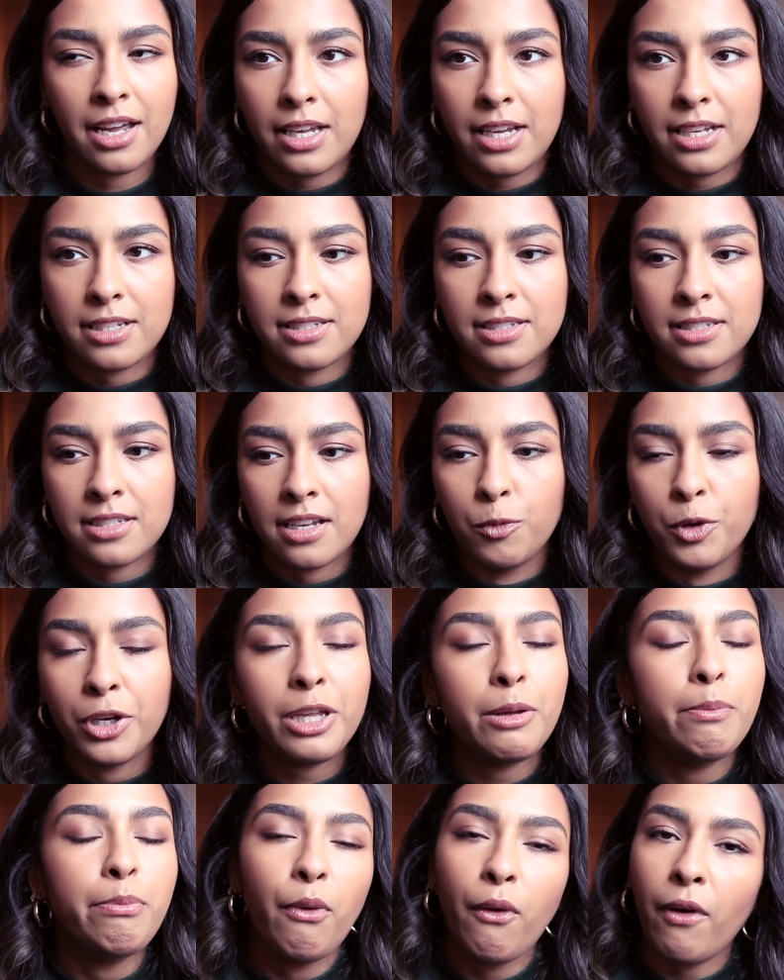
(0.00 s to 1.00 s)
this
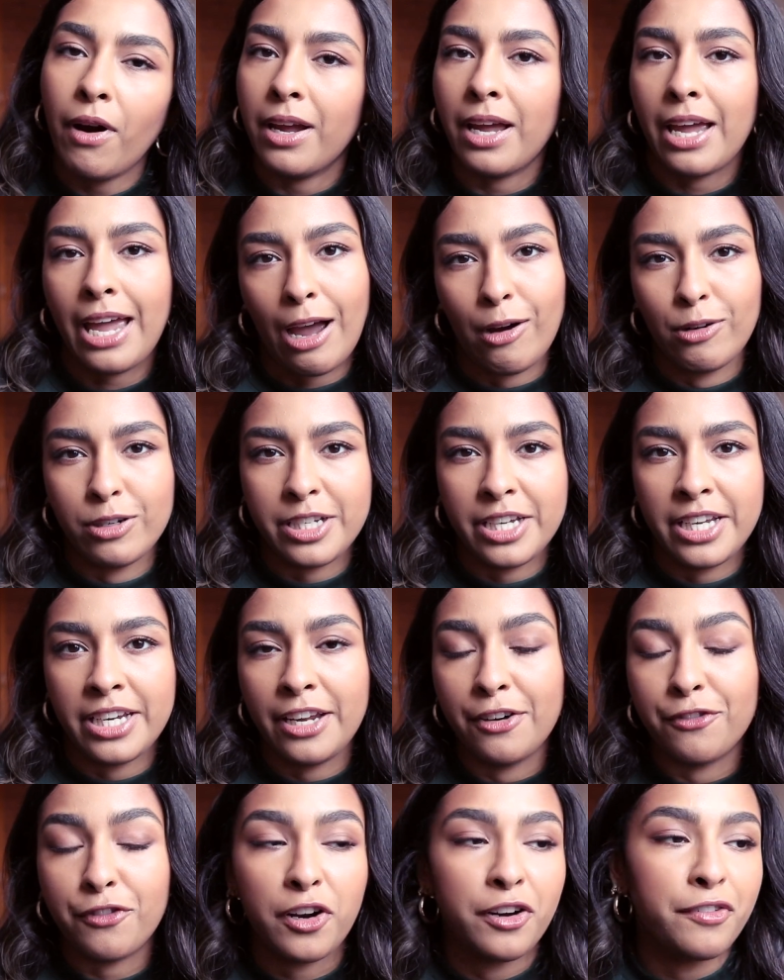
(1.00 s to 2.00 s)
really boring accountant
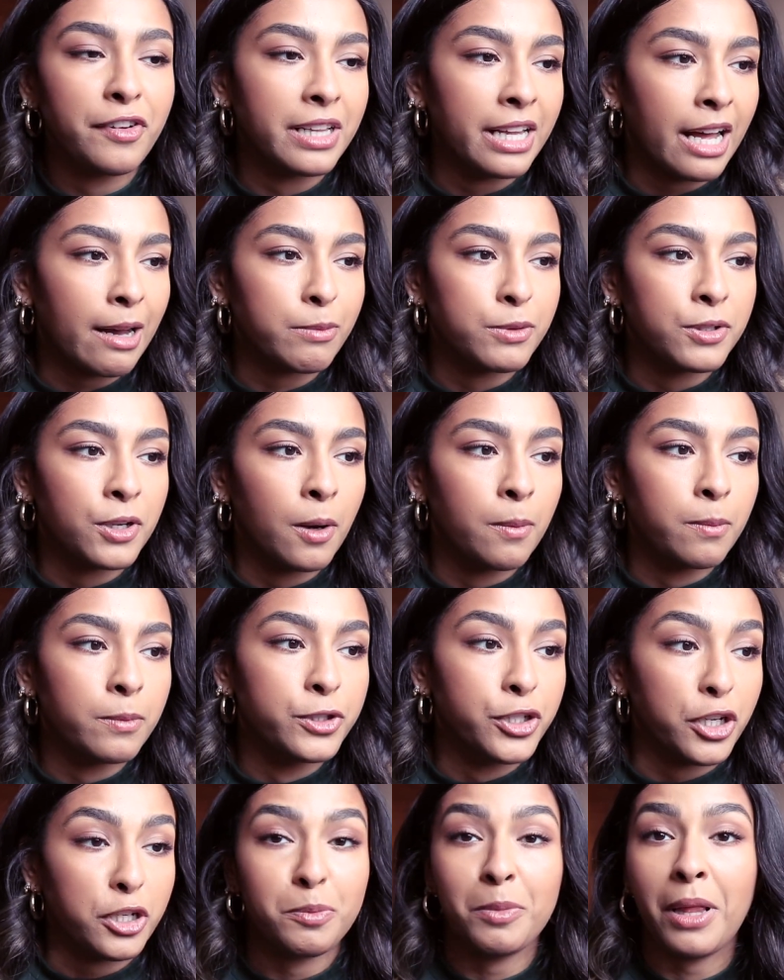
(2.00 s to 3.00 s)
in front of a laptop
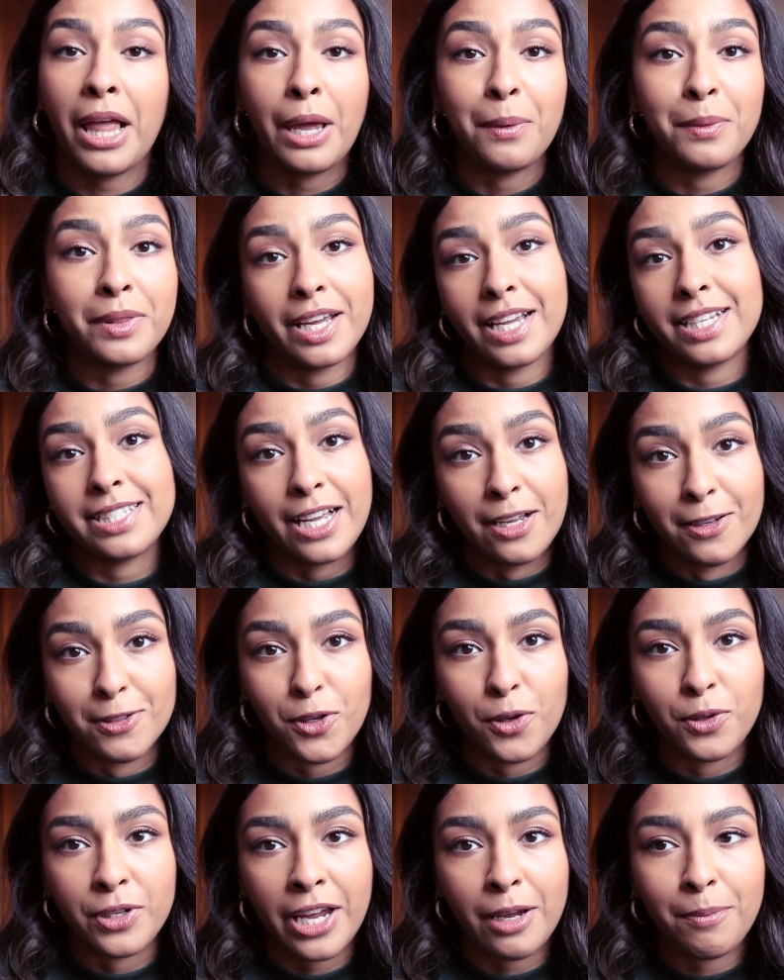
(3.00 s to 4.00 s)
just playing with Excels
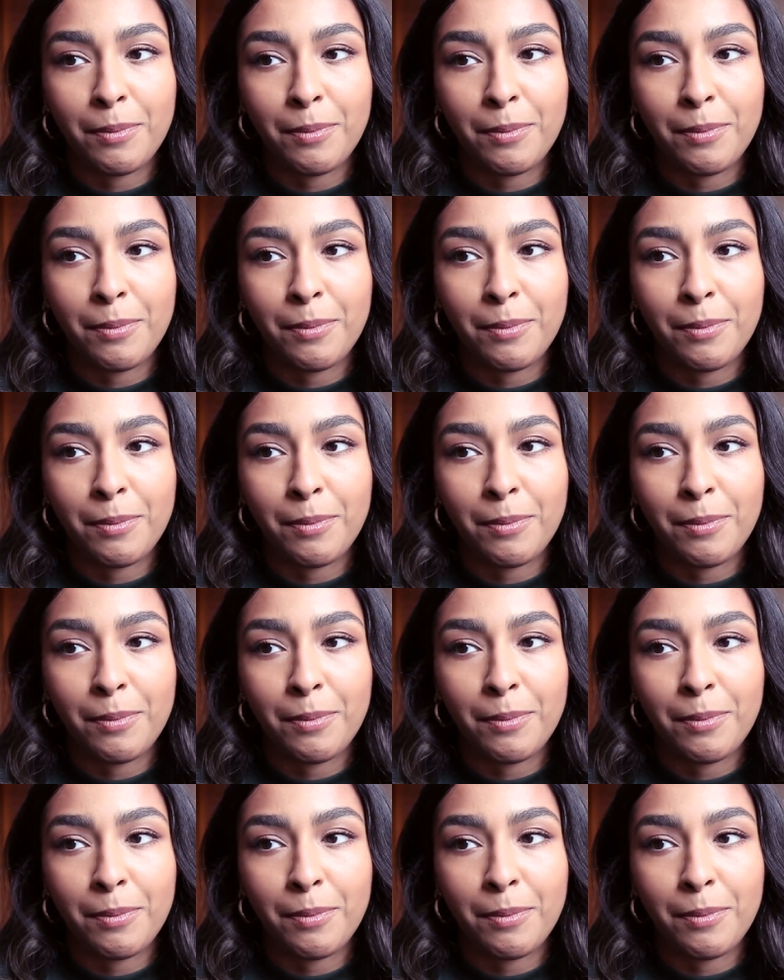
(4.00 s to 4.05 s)
all day,